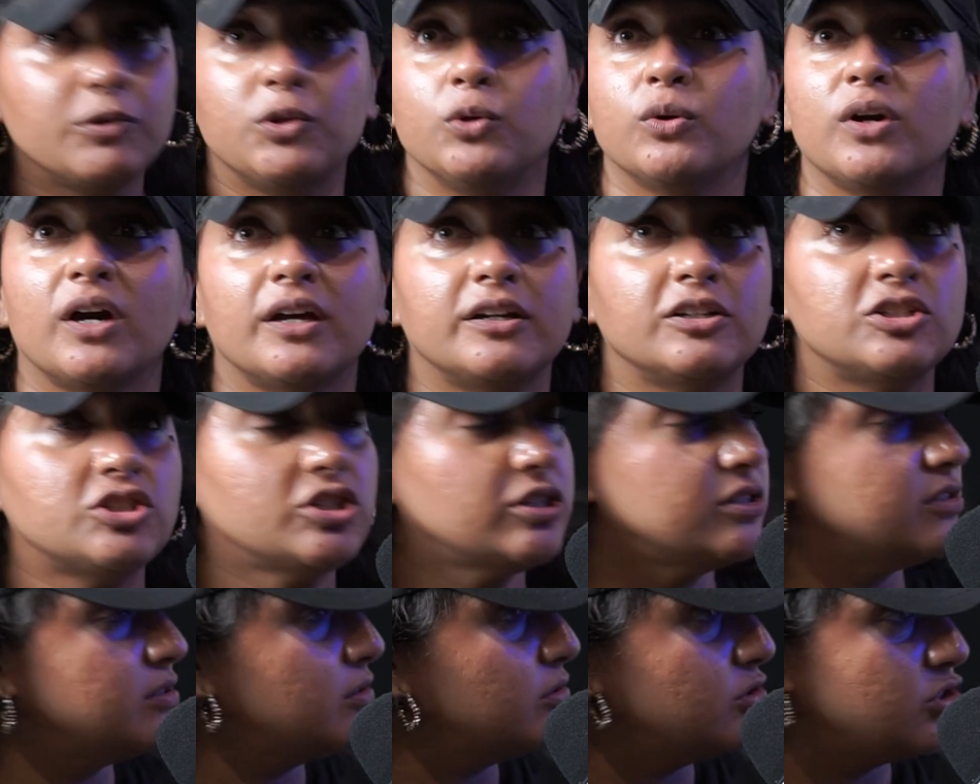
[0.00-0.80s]
You got a
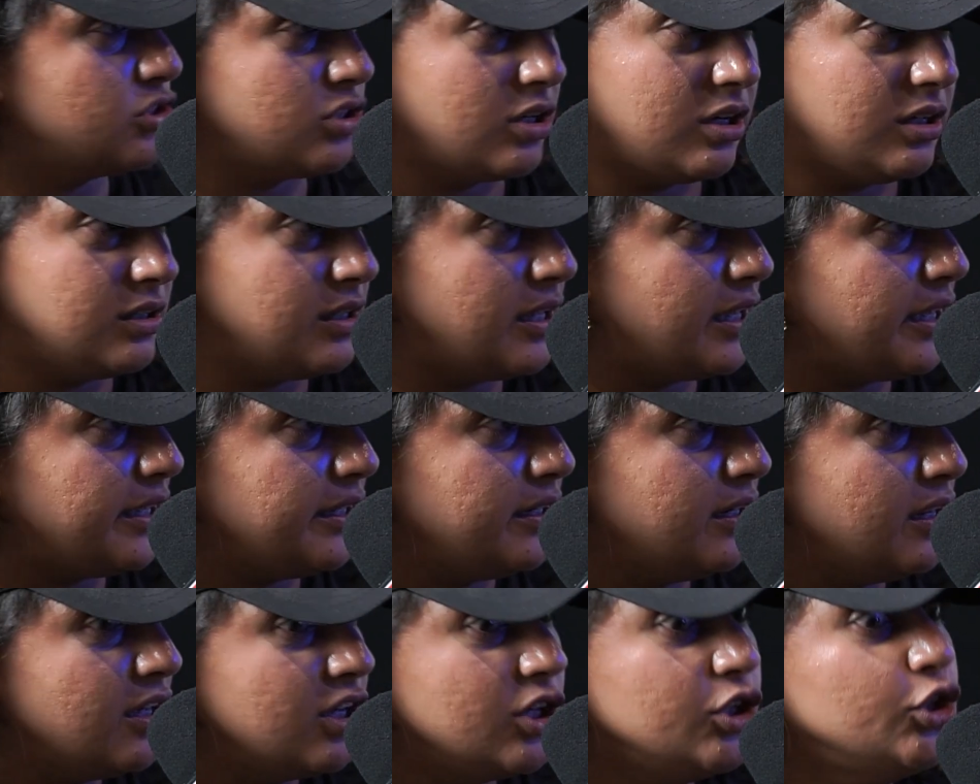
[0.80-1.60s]
chiseled
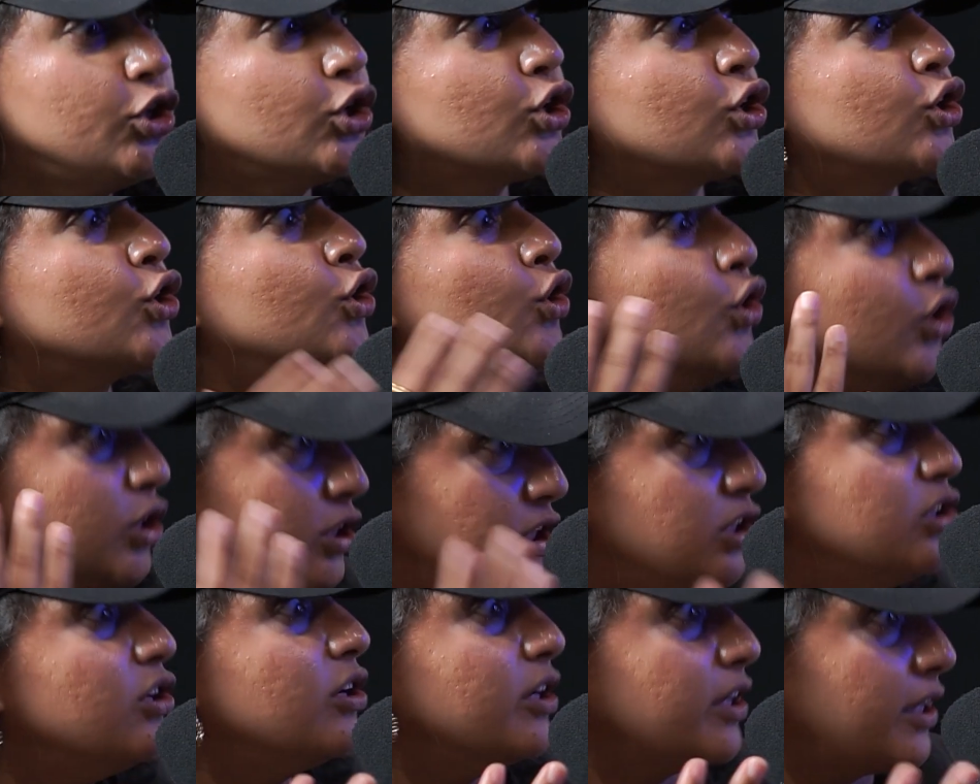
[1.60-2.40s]
jawline. You're good
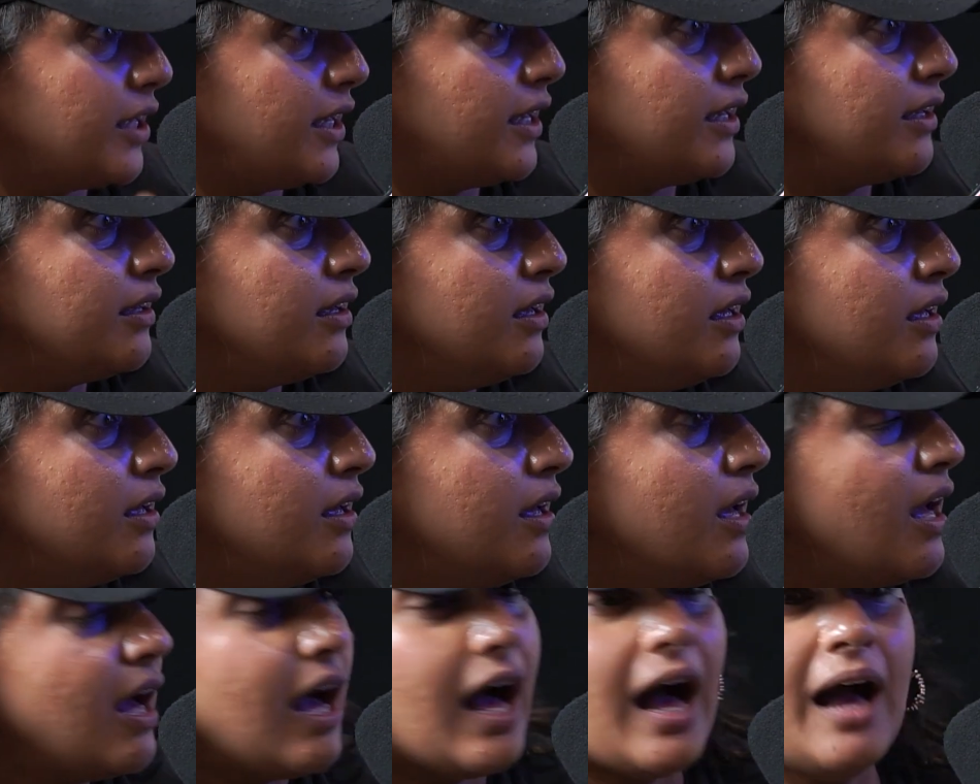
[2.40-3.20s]
looking.
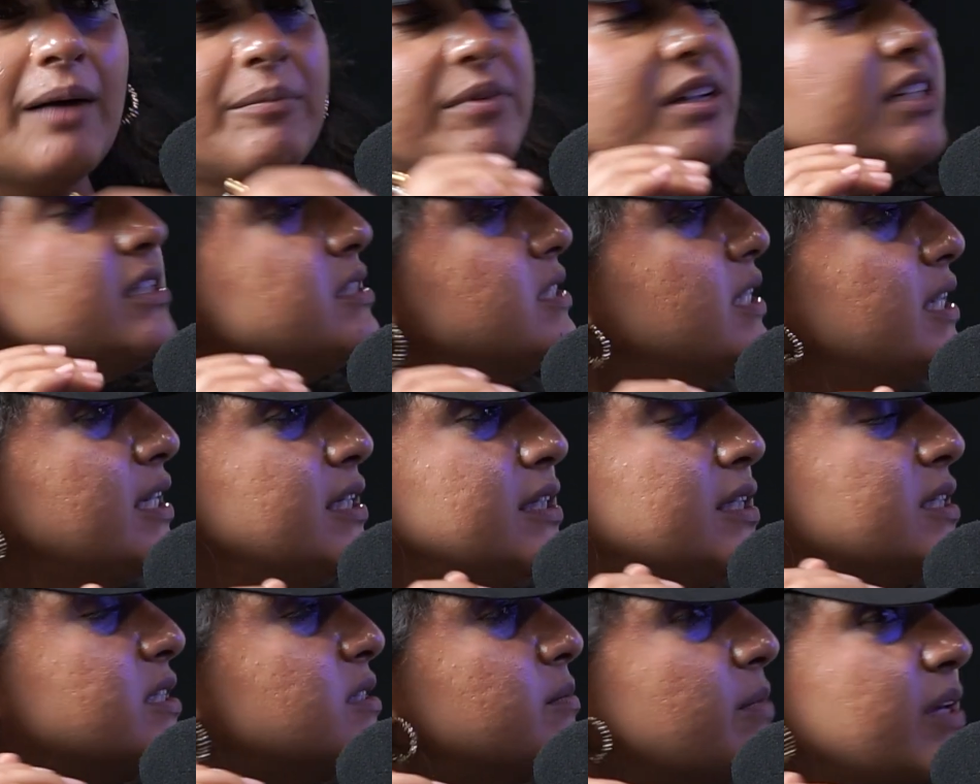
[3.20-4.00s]
I'm not saying
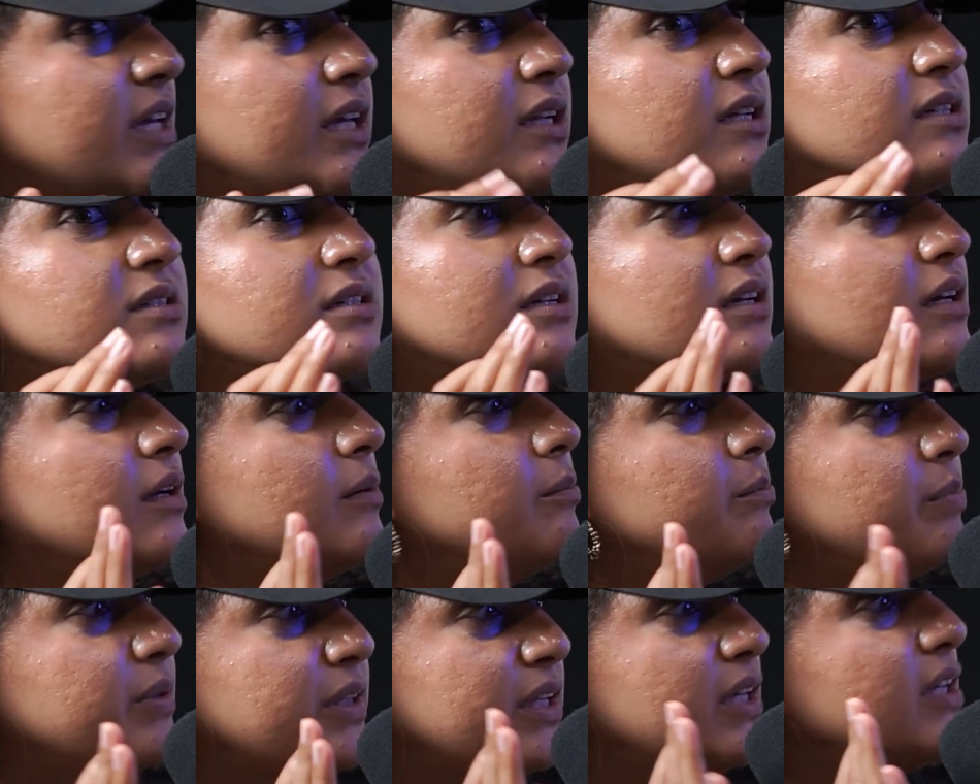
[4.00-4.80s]
this man is a
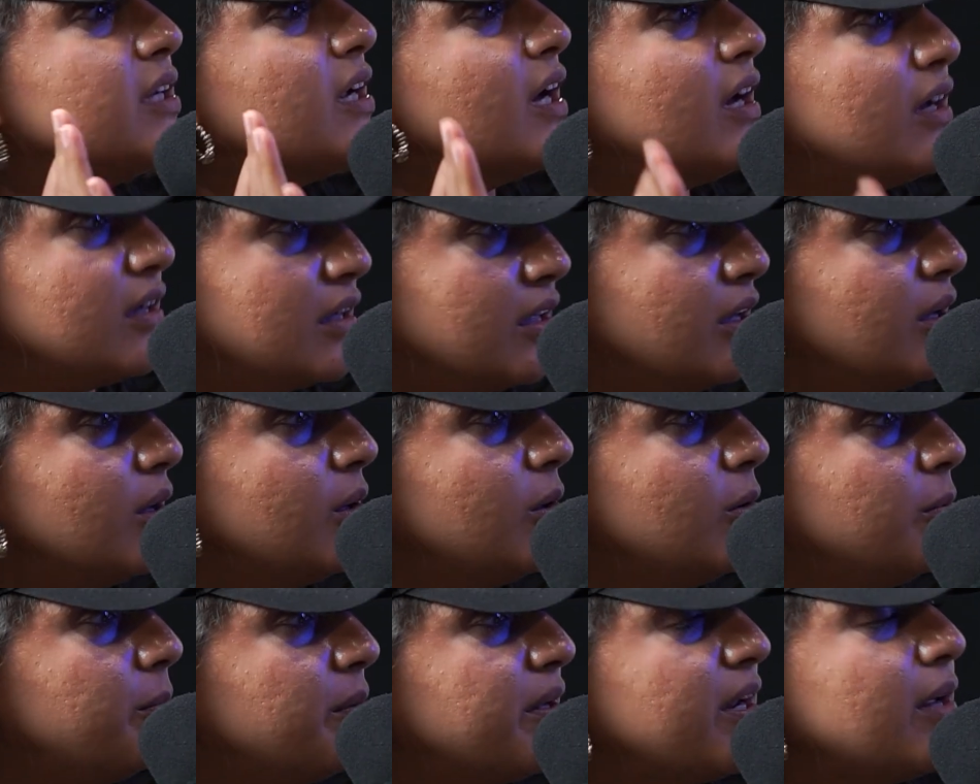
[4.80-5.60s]
complete
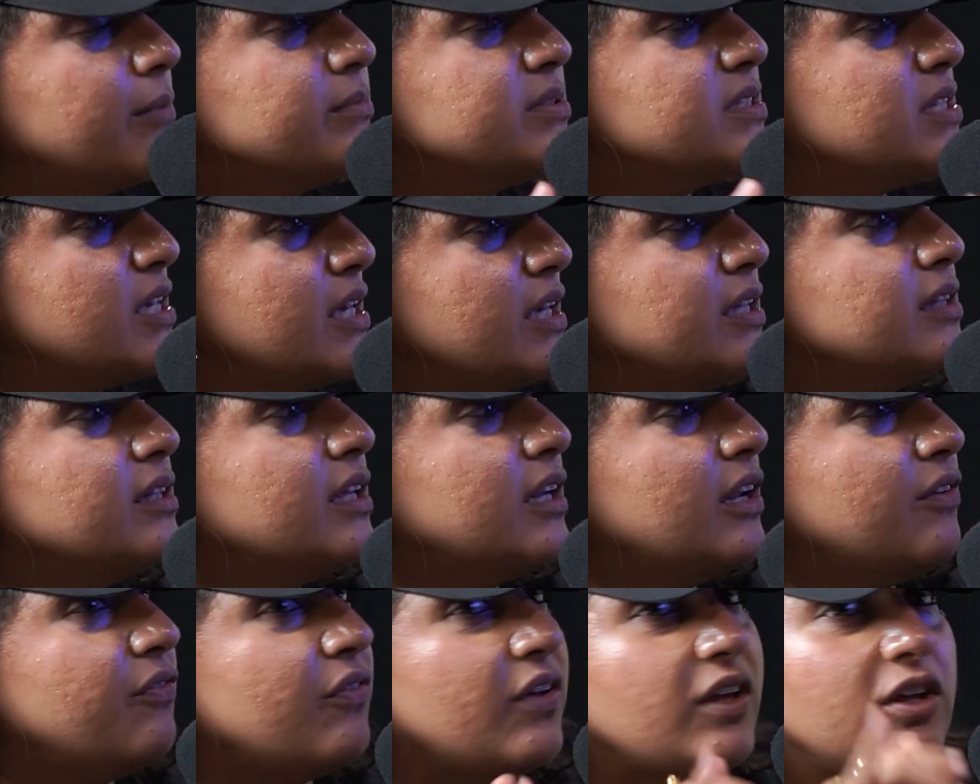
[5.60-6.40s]
uggo, but I'm saying that
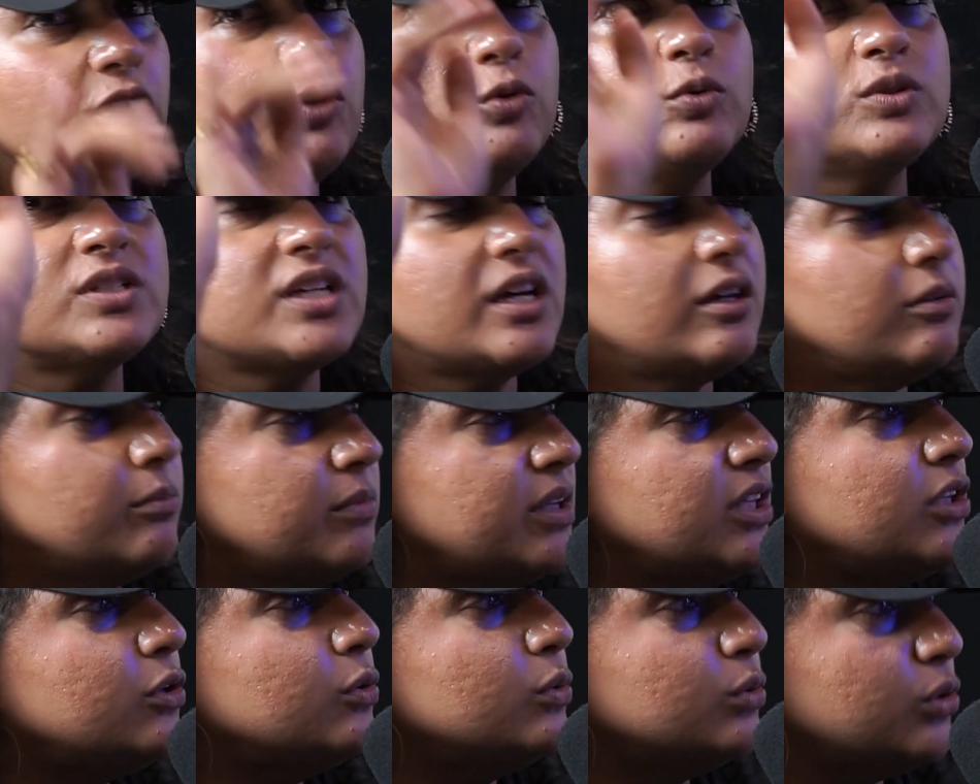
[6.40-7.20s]
if you tell
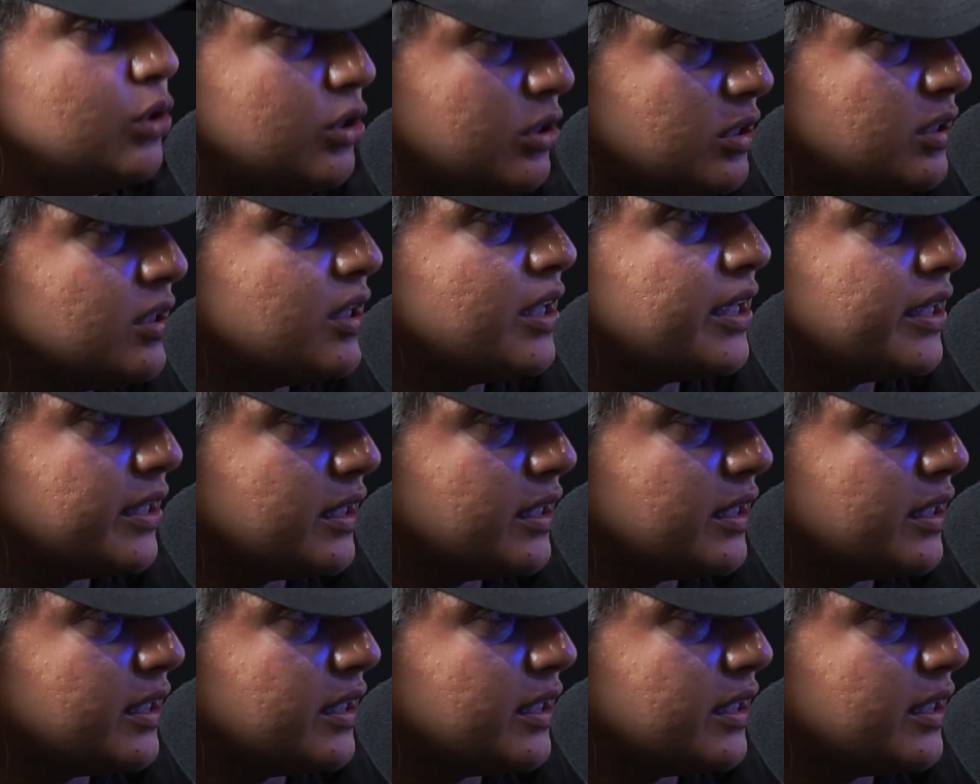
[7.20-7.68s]
me you look like...